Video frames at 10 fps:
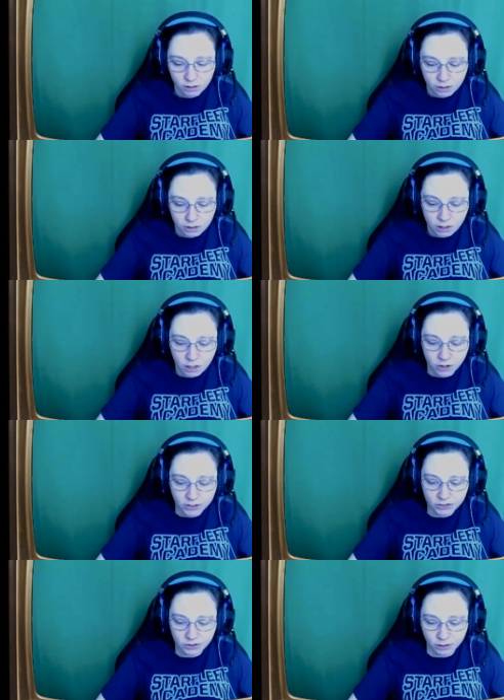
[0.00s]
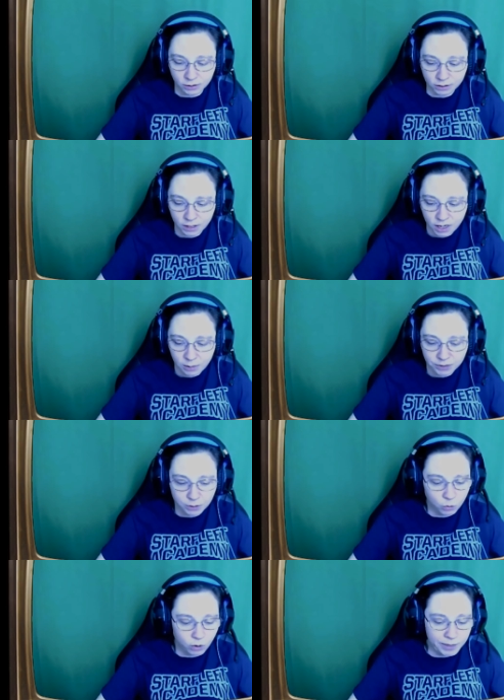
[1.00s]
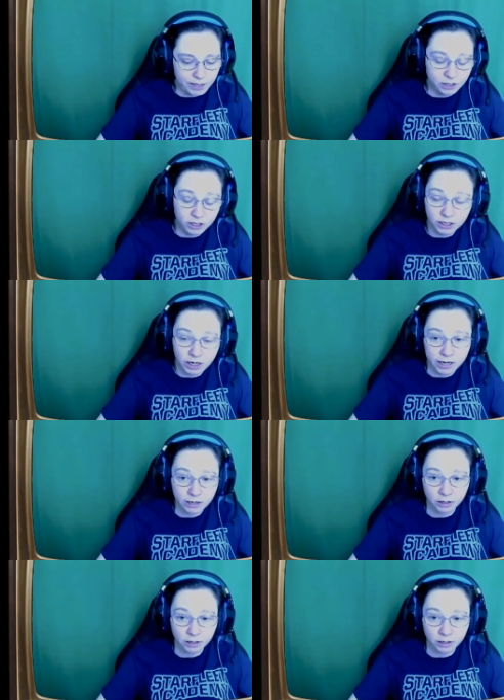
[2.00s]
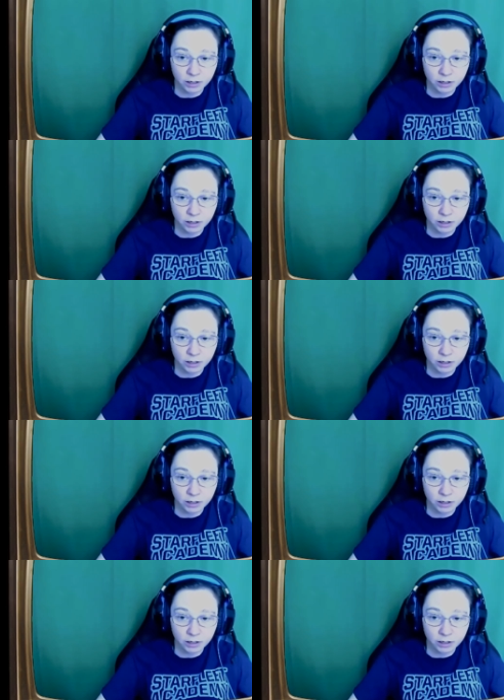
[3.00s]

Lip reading: Kiari struggled, but the woman couldn't hear her.